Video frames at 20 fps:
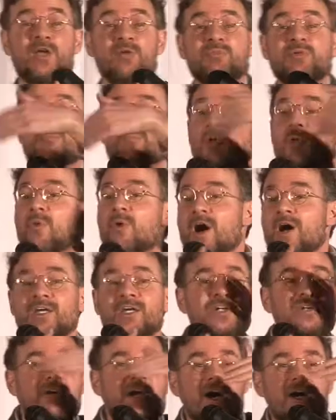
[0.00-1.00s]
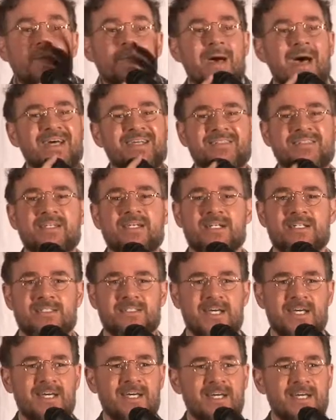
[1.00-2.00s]
of people walking around and passing us.
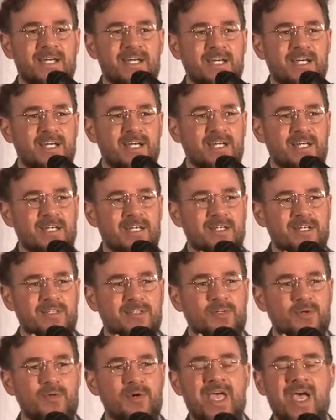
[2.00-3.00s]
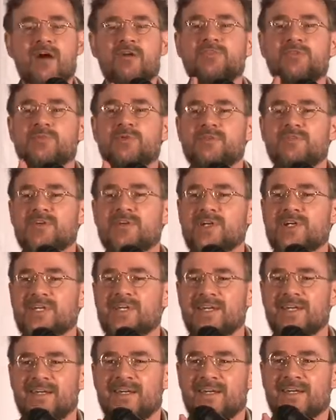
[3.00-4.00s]
So we have to be very
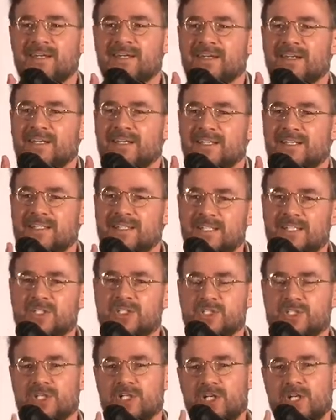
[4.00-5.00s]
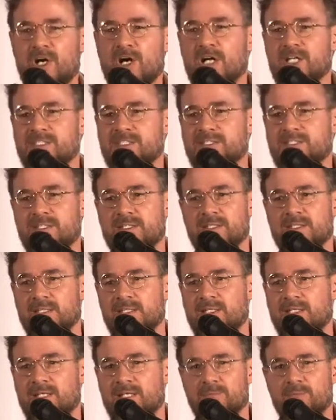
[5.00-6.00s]
diligent constantly
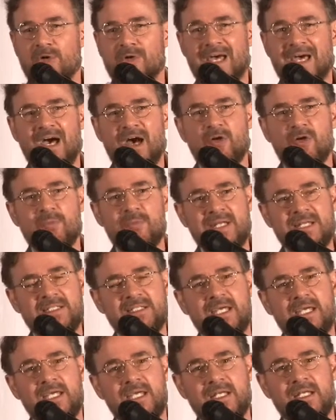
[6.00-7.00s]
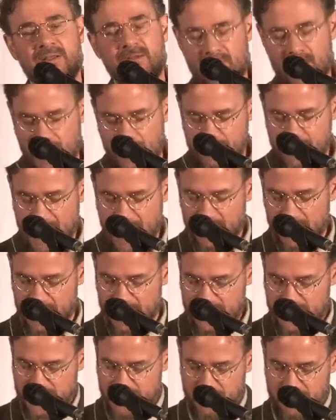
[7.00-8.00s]
about how to maintain that
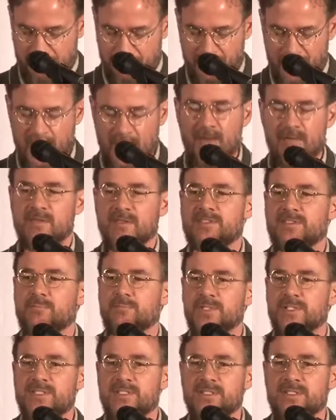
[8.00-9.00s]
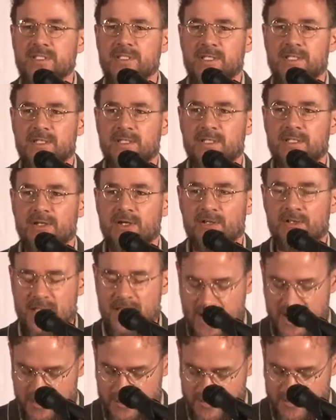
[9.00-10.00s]
balance and the simplicity in our
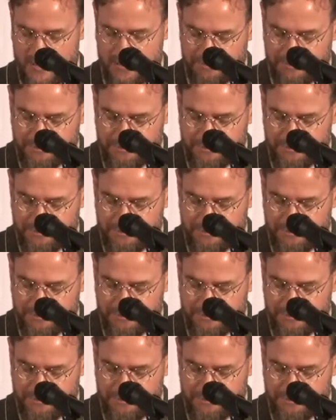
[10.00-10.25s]
lives.